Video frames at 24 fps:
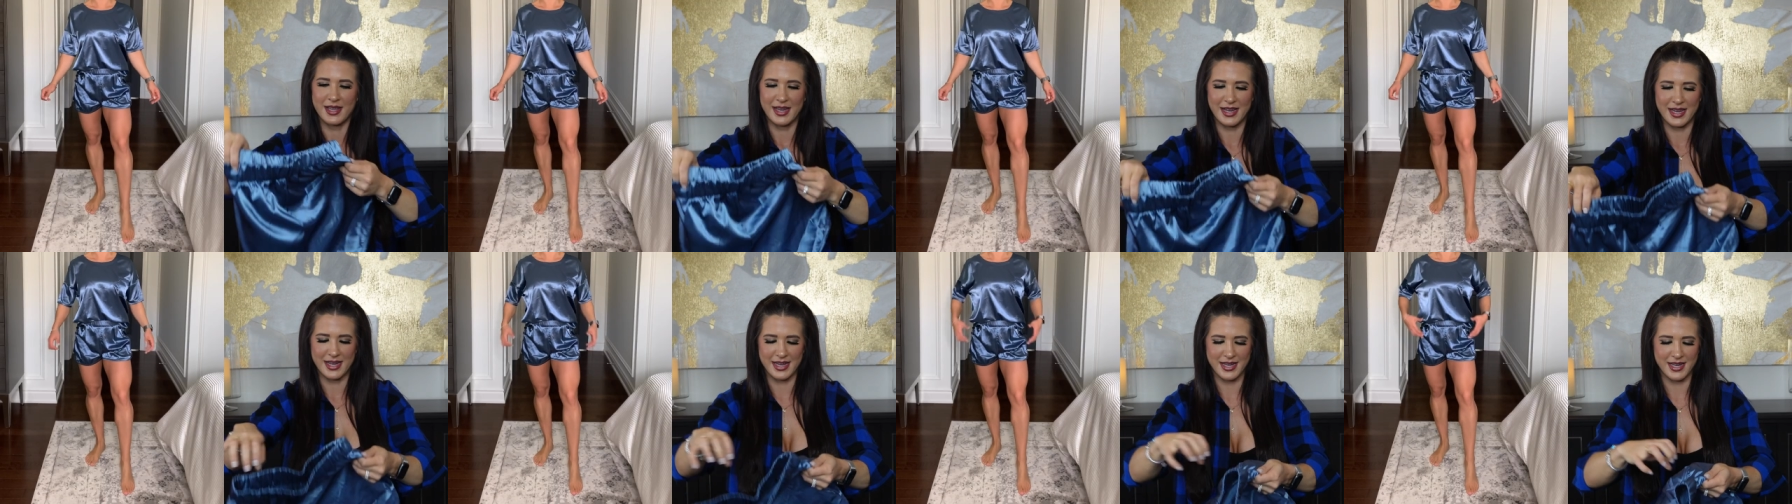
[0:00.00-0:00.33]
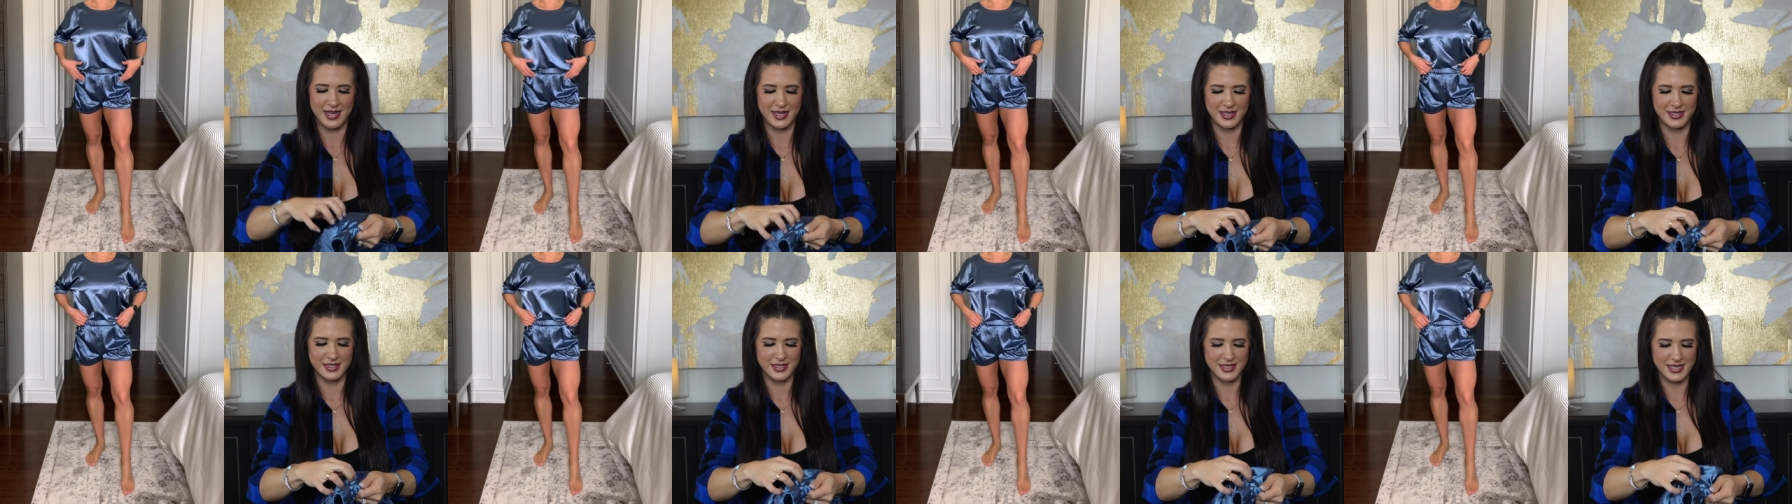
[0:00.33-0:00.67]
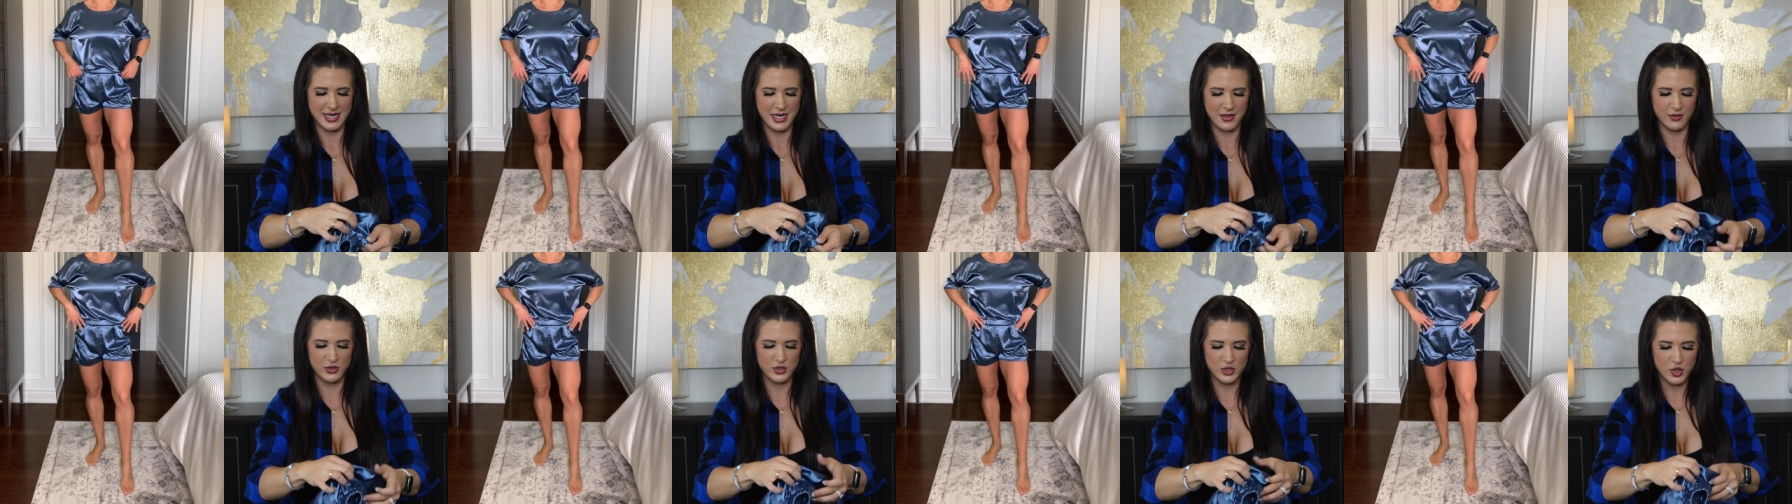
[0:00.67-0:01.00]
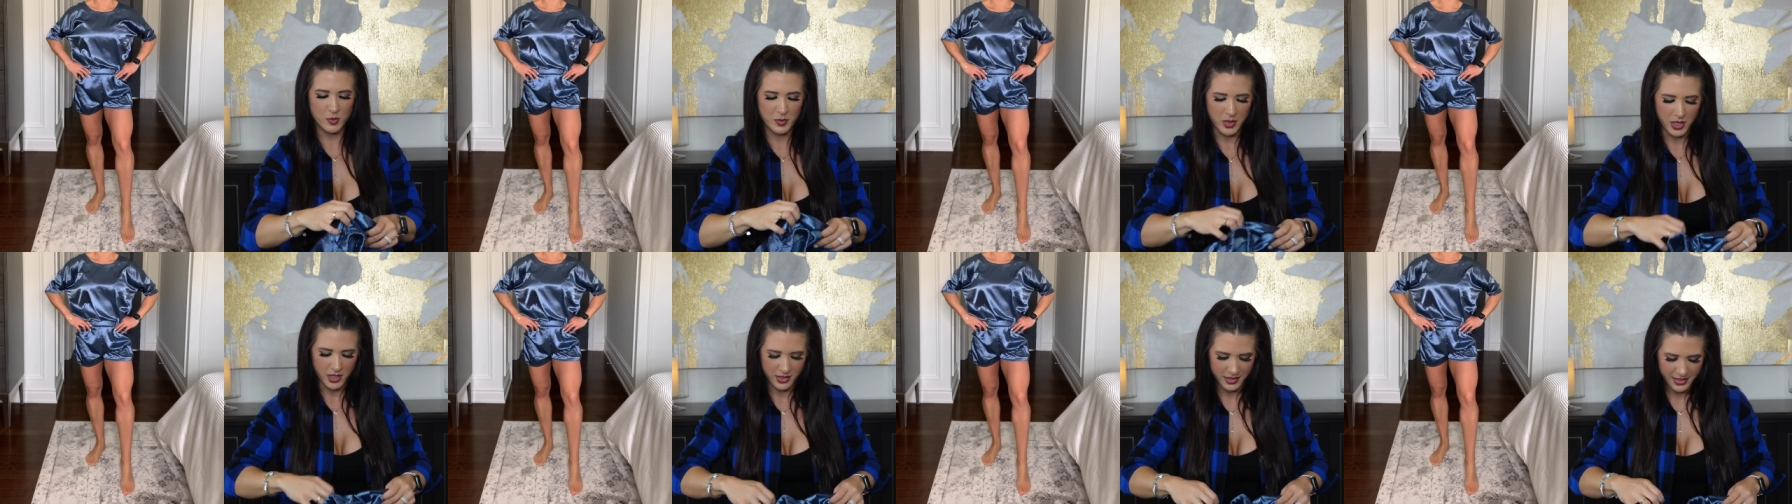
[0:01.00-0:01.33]
And uh, there's no
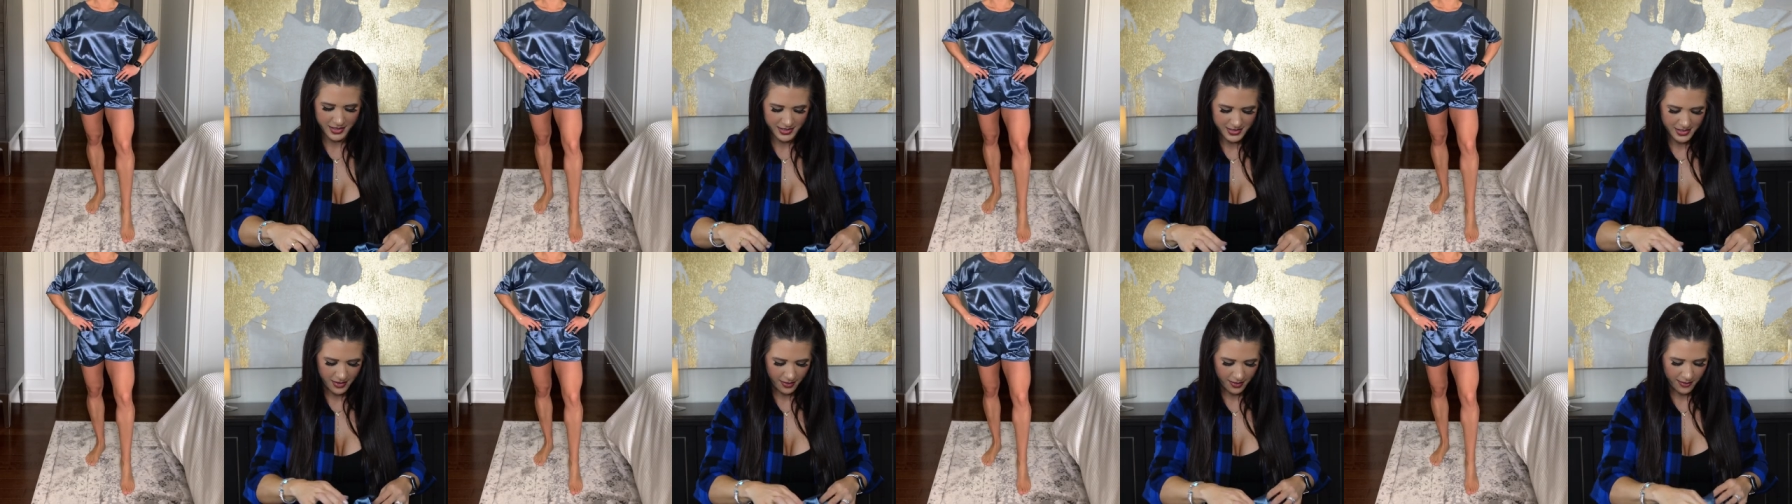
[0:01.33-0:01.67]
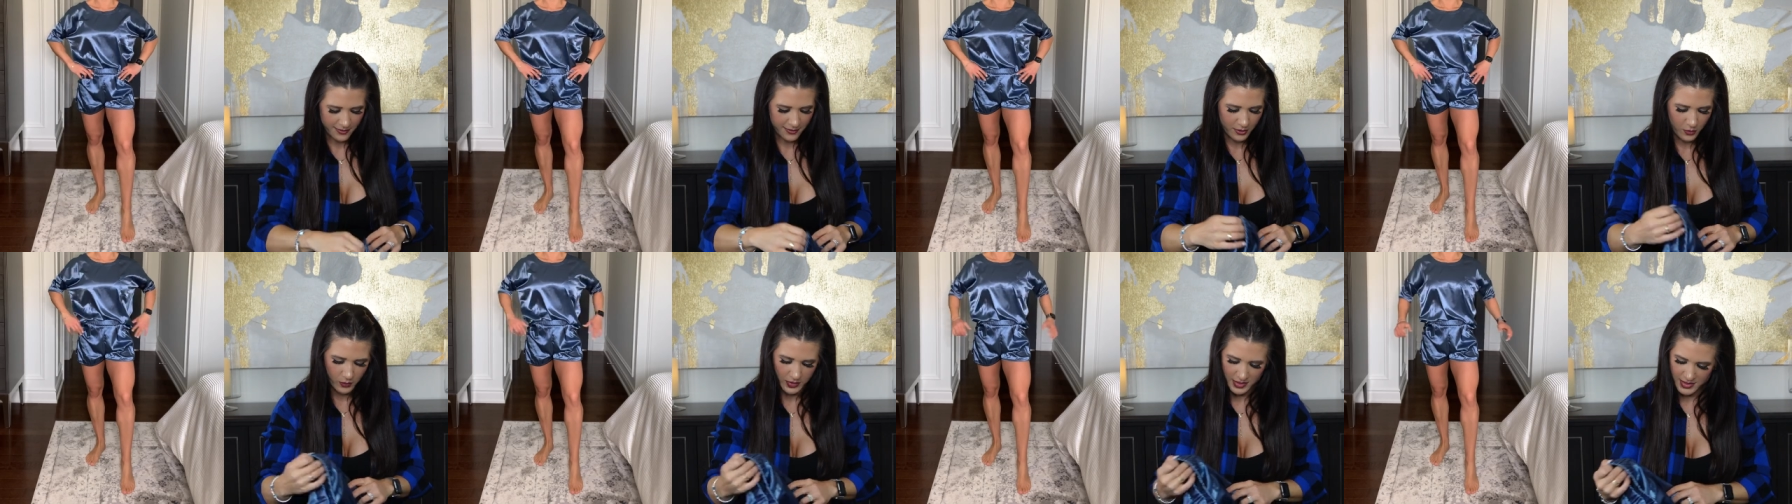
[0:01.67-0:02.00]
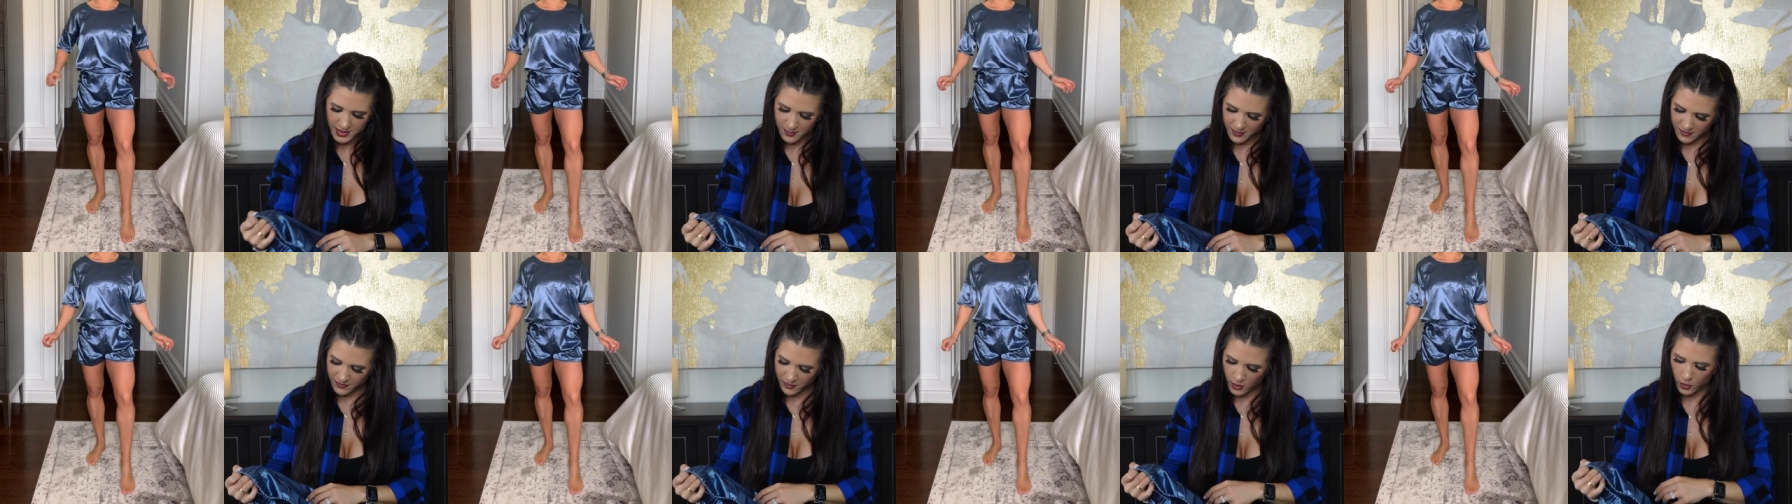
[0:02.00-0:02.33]
pockets. I thought there was.